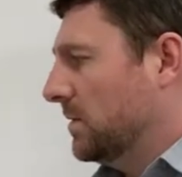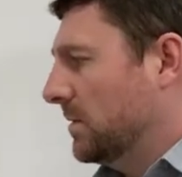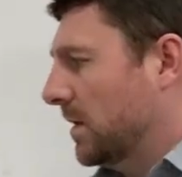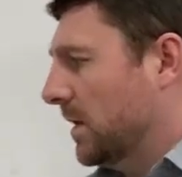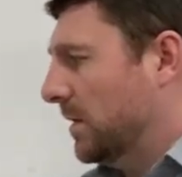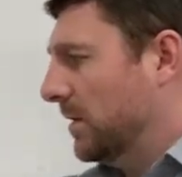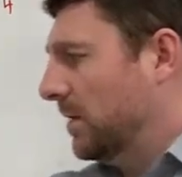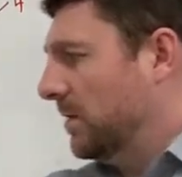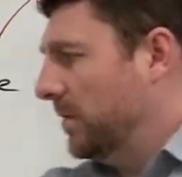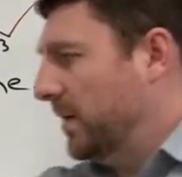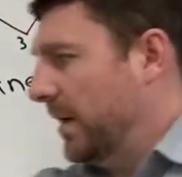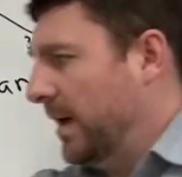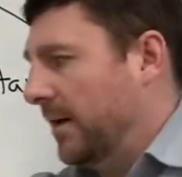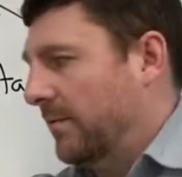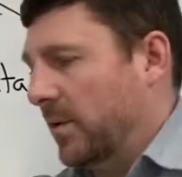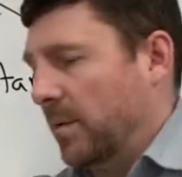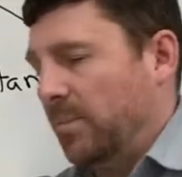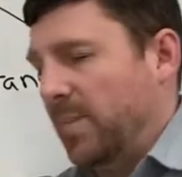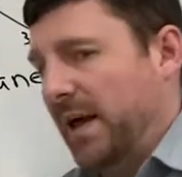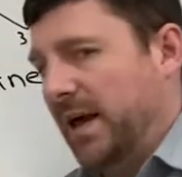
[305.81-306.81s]
although we have
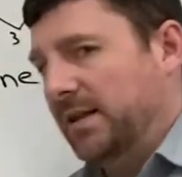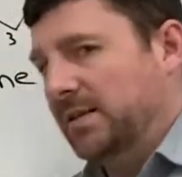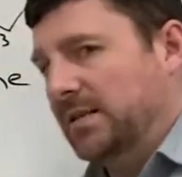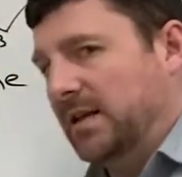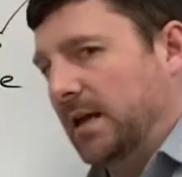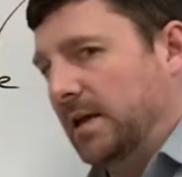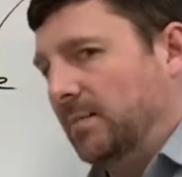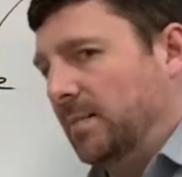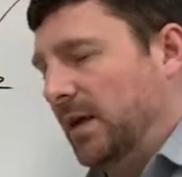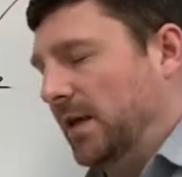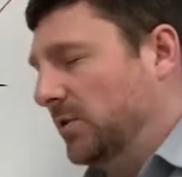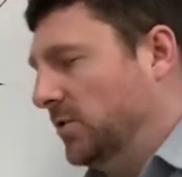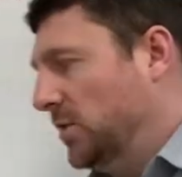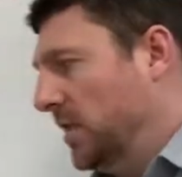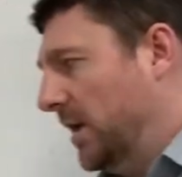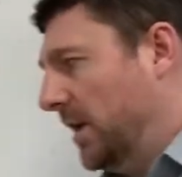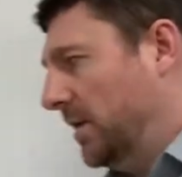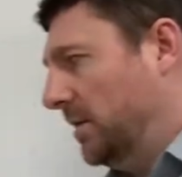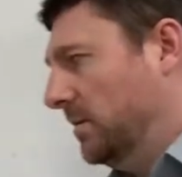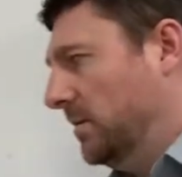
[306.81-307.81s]
a pentane main
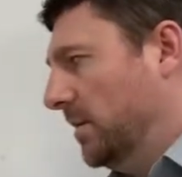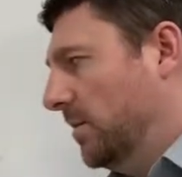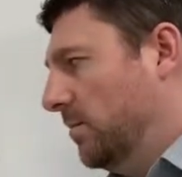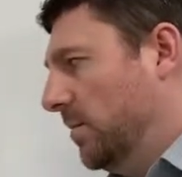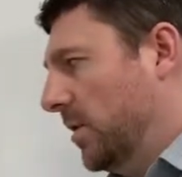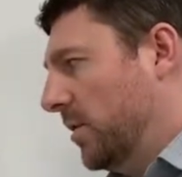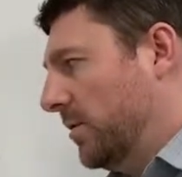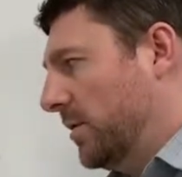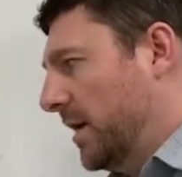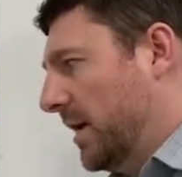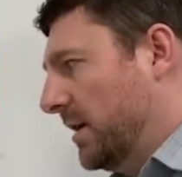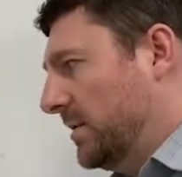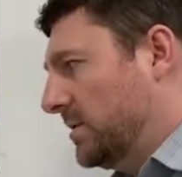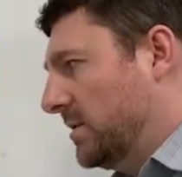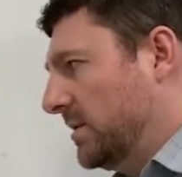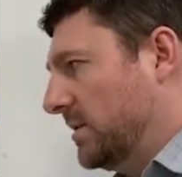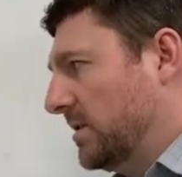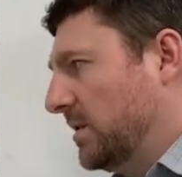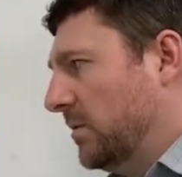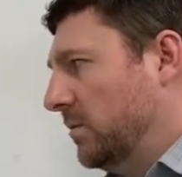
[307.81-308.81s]
chain in both
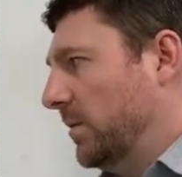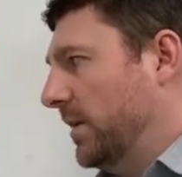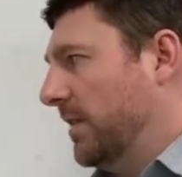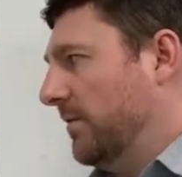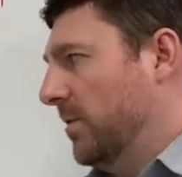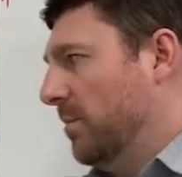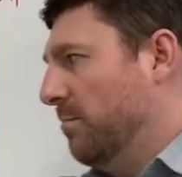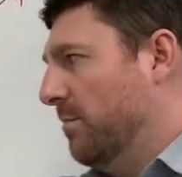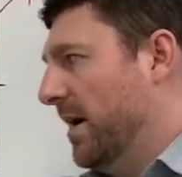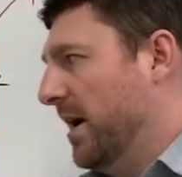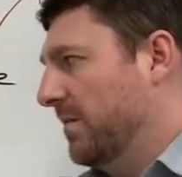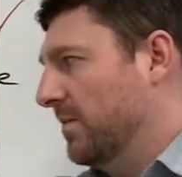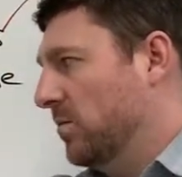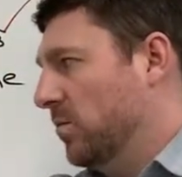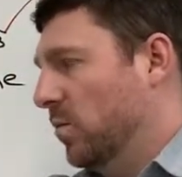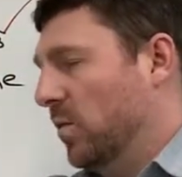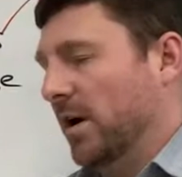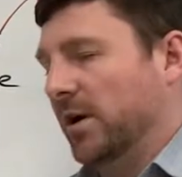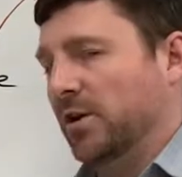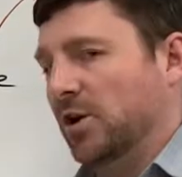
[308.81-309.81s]
cases, and we have a
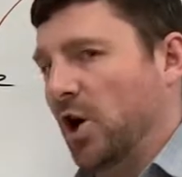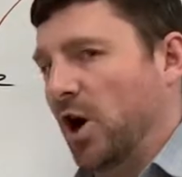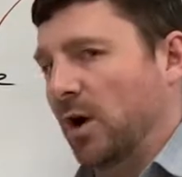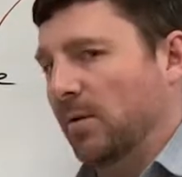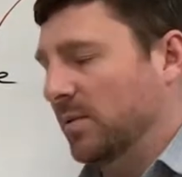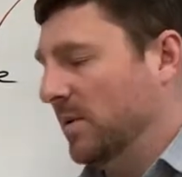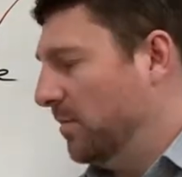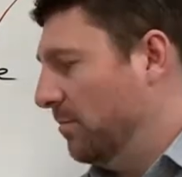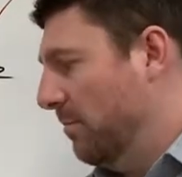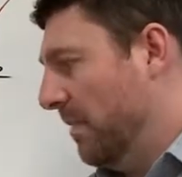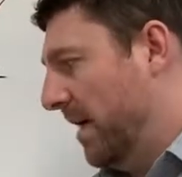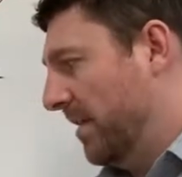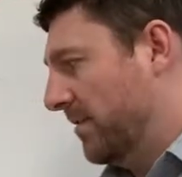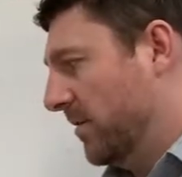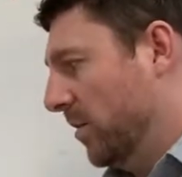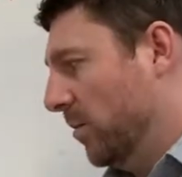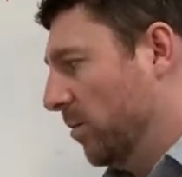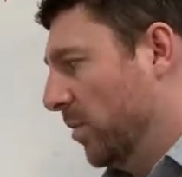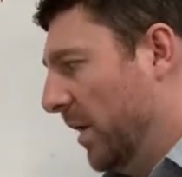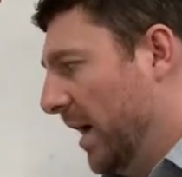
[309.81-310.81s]
one carbon
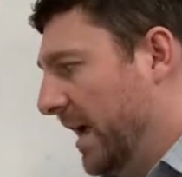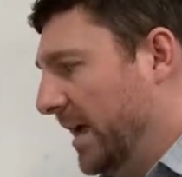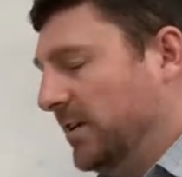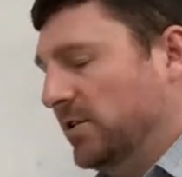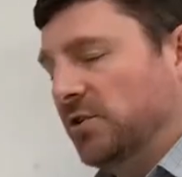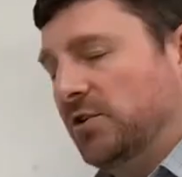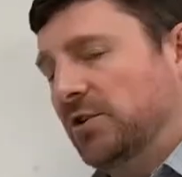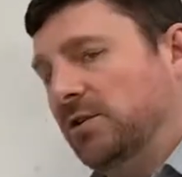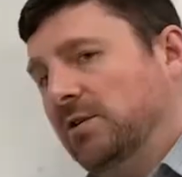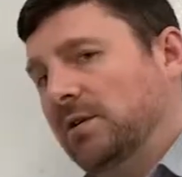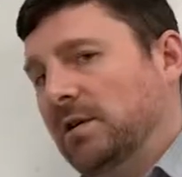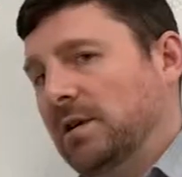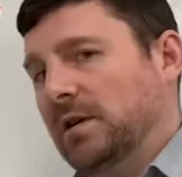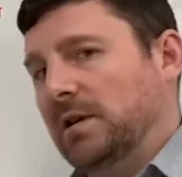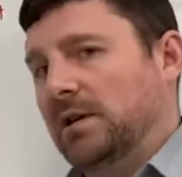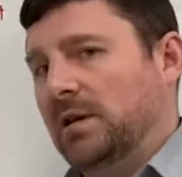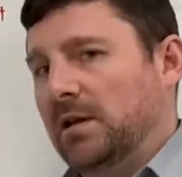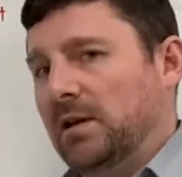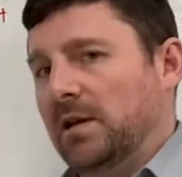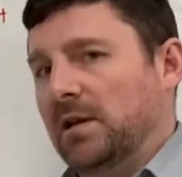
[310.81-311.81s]
methyl branch
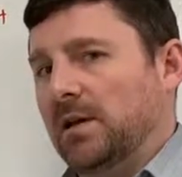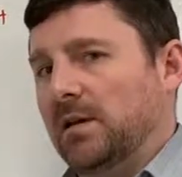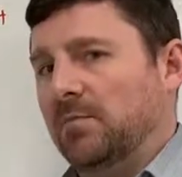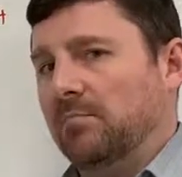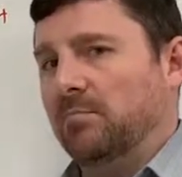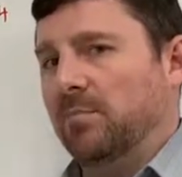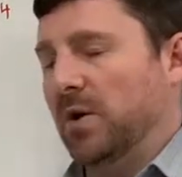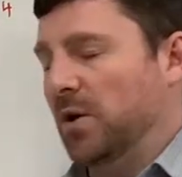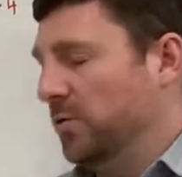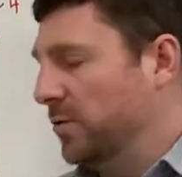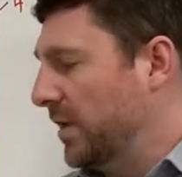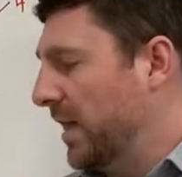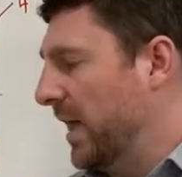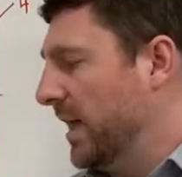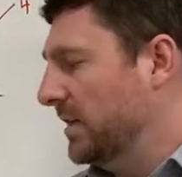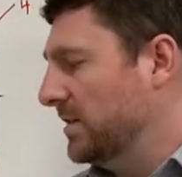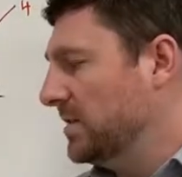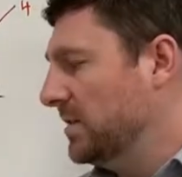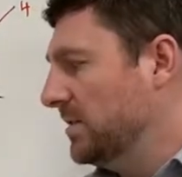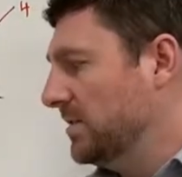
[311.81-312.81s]
in both
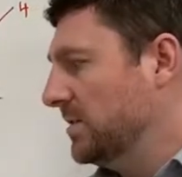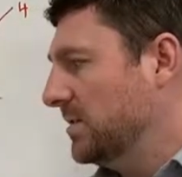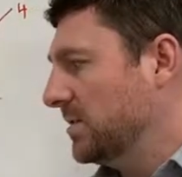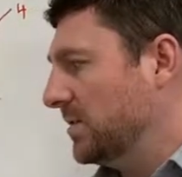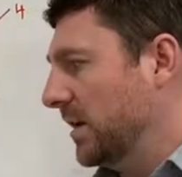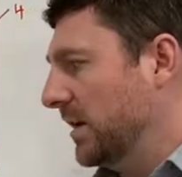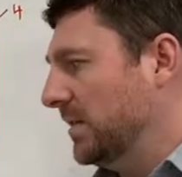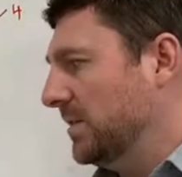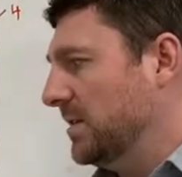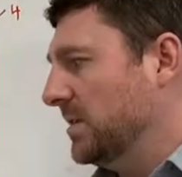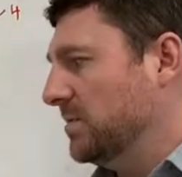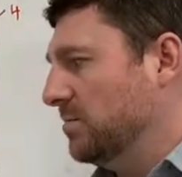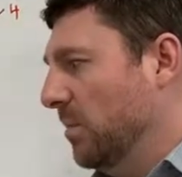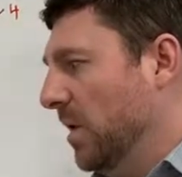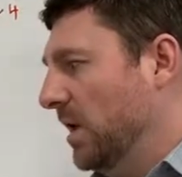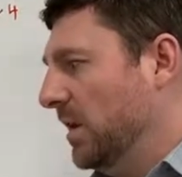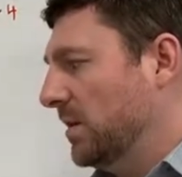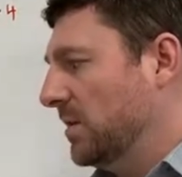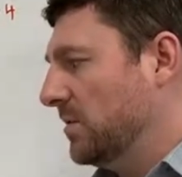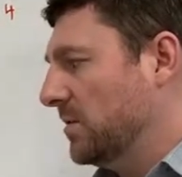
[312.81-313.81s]
cases, right? These
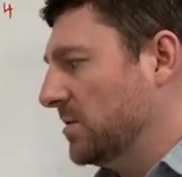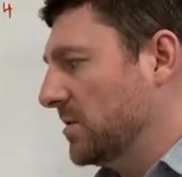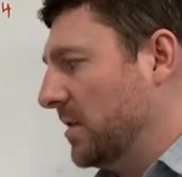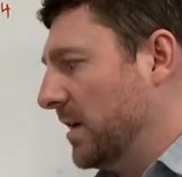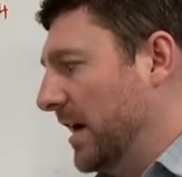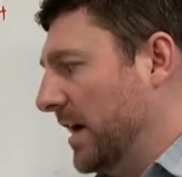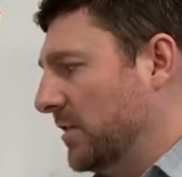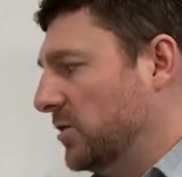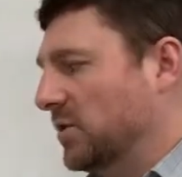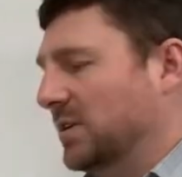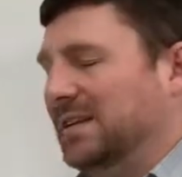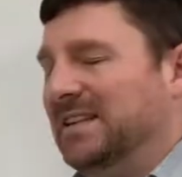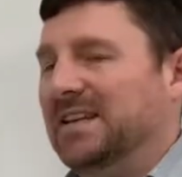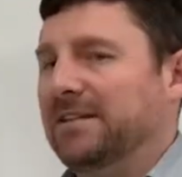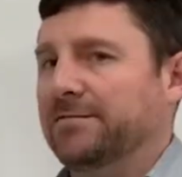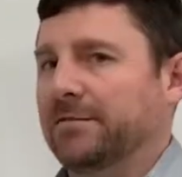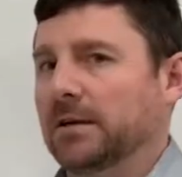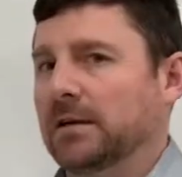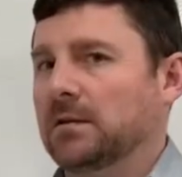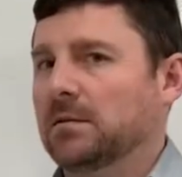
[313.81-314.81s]
molecules are actually
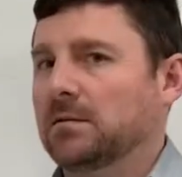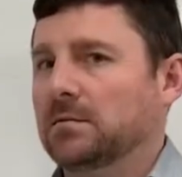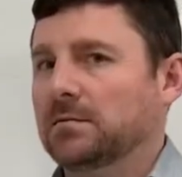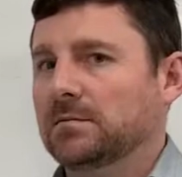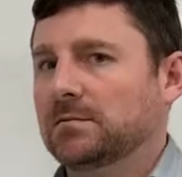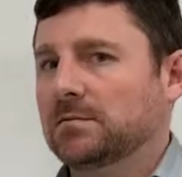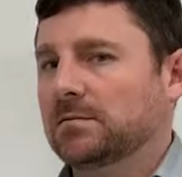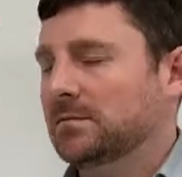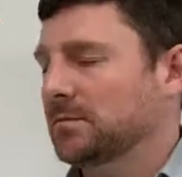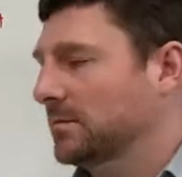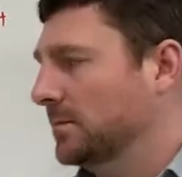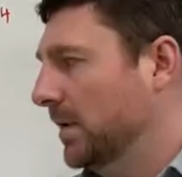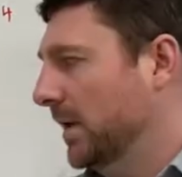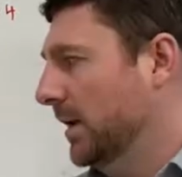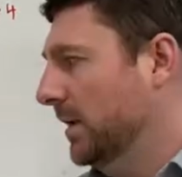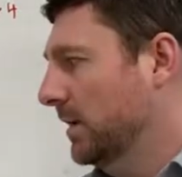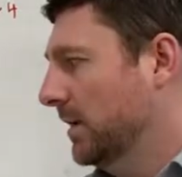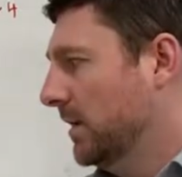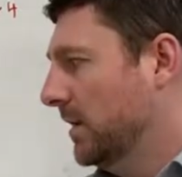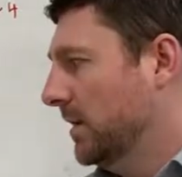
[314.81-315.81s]
different,
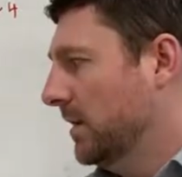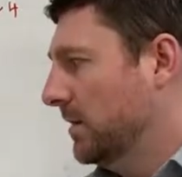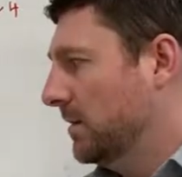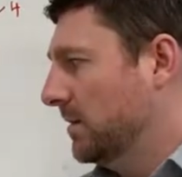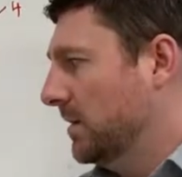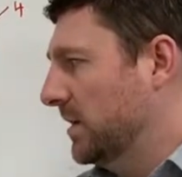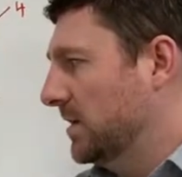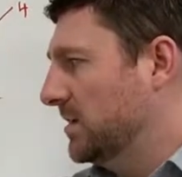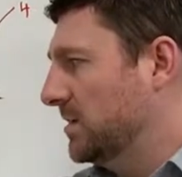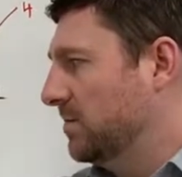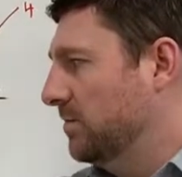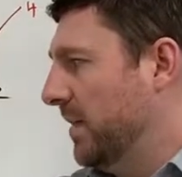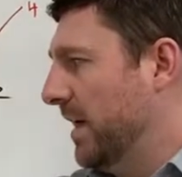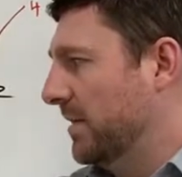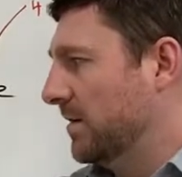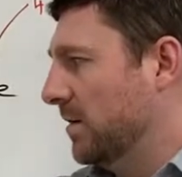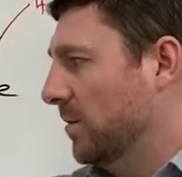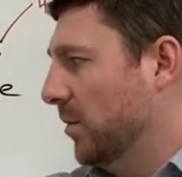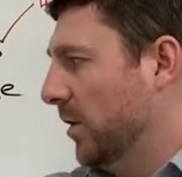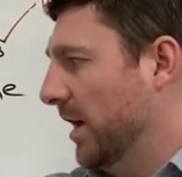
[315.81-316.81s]
right? This
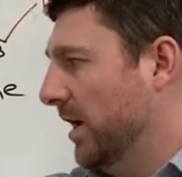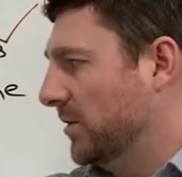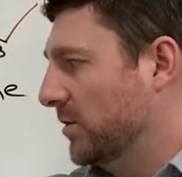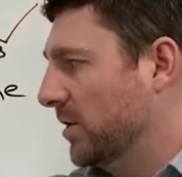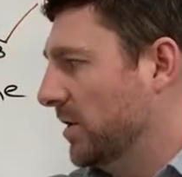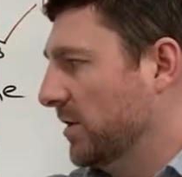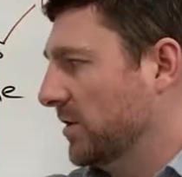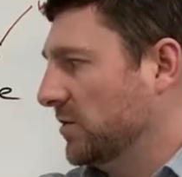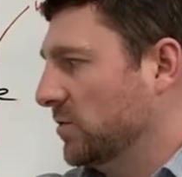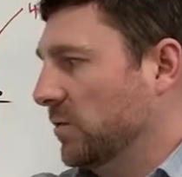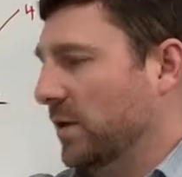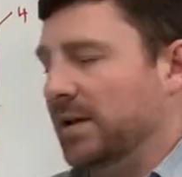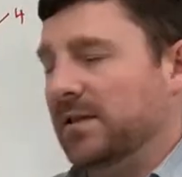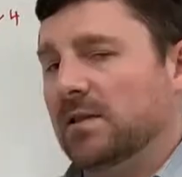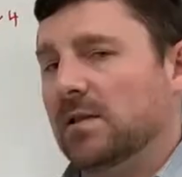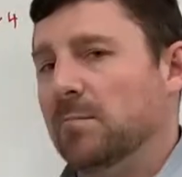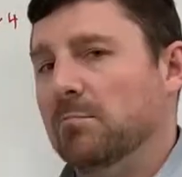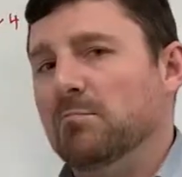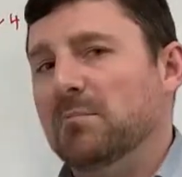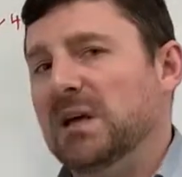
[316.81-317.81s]
methyl branch occurs right in
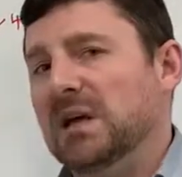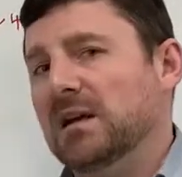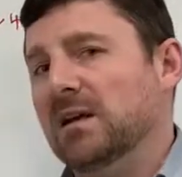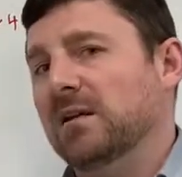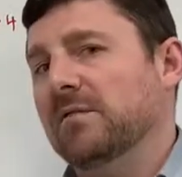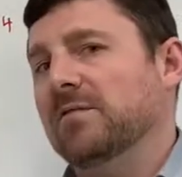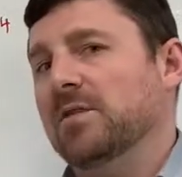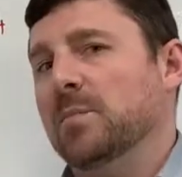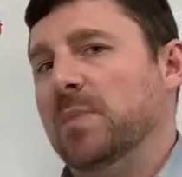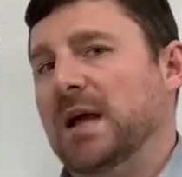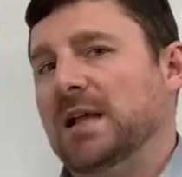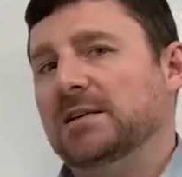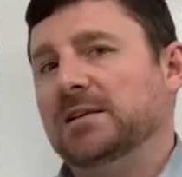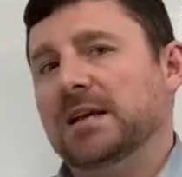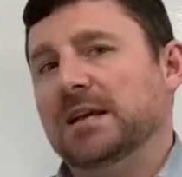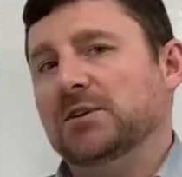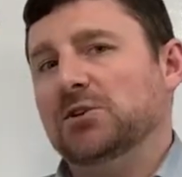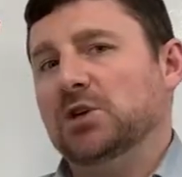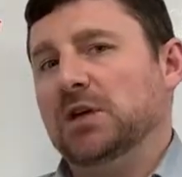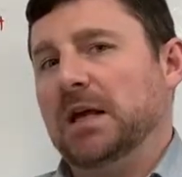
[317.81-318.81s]
the middle of the
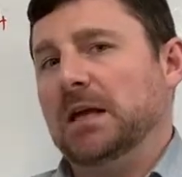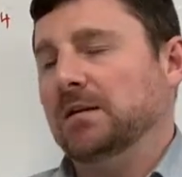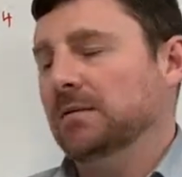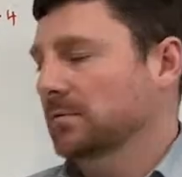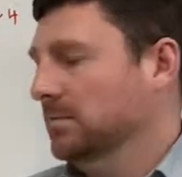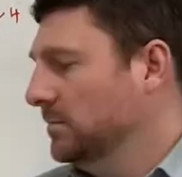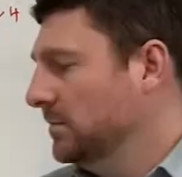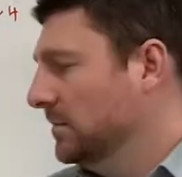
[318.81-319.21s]
pentane chain,